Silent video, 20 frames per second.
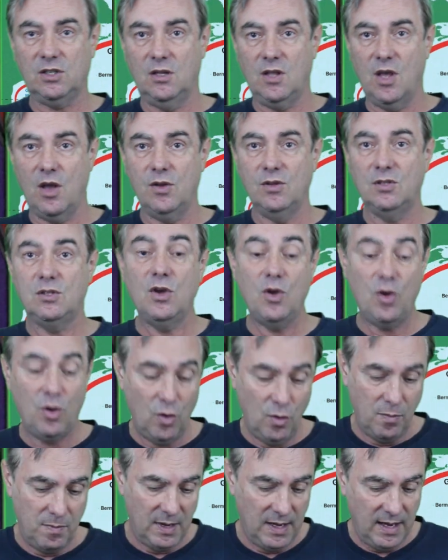to those
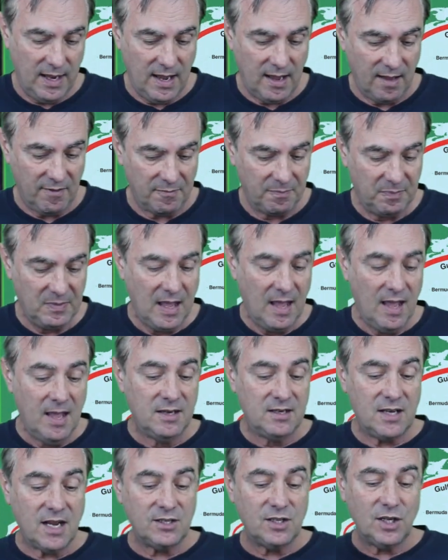who believe?
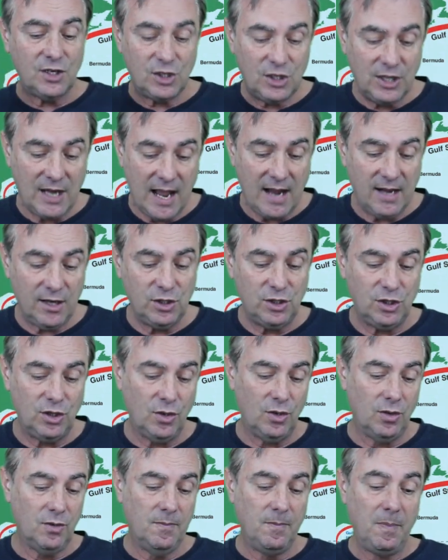Does it challenge
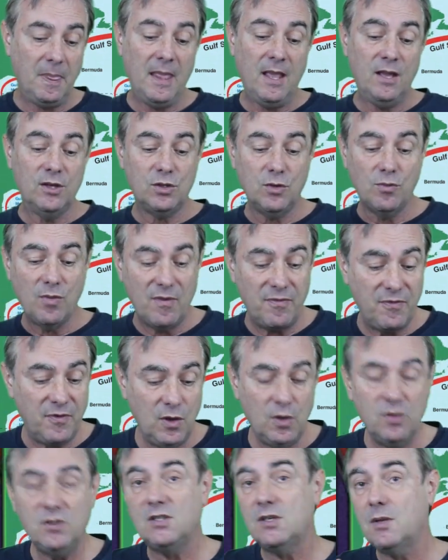you to
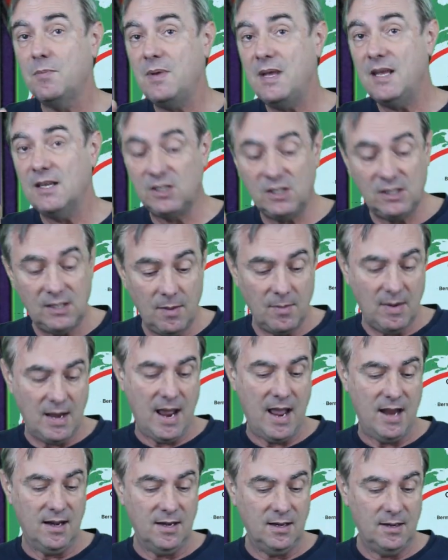refuse to be
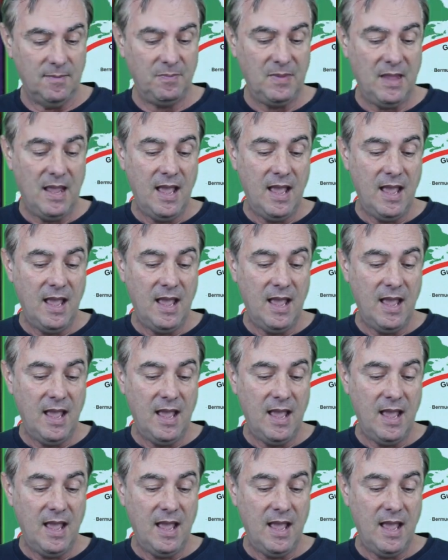assimilated,